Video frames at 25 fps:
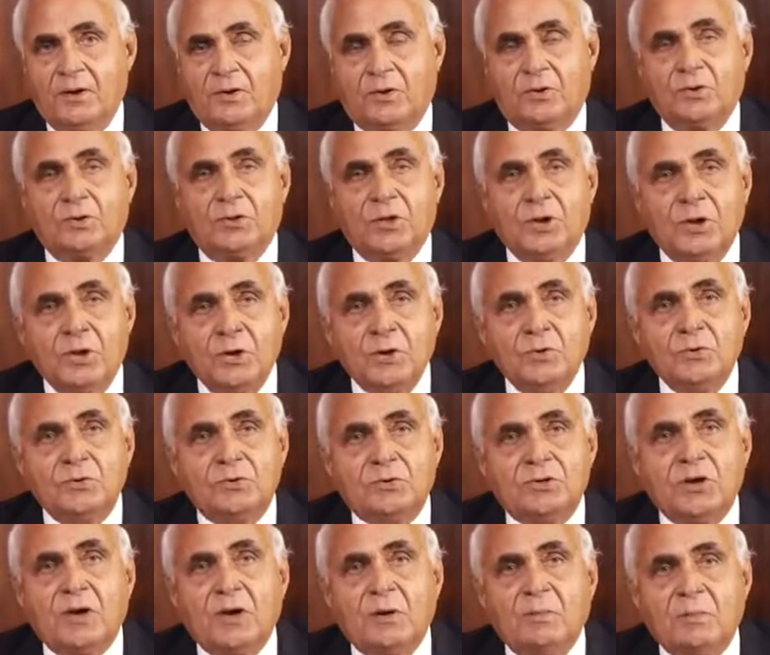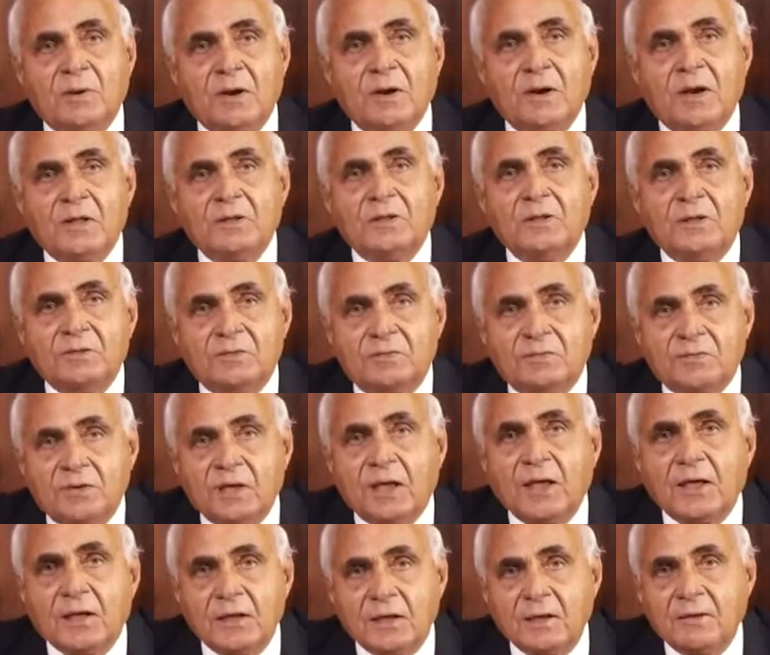to the new chairman, Rajiv
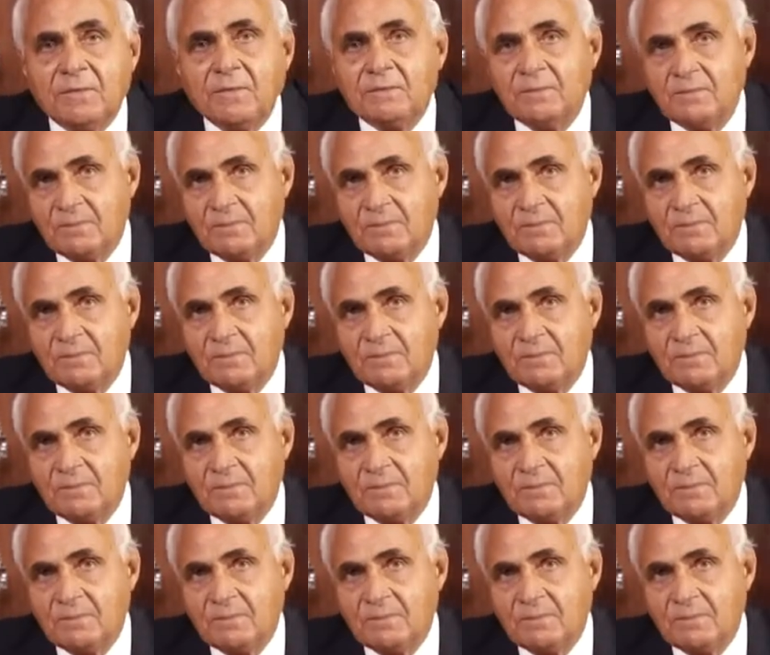Singh,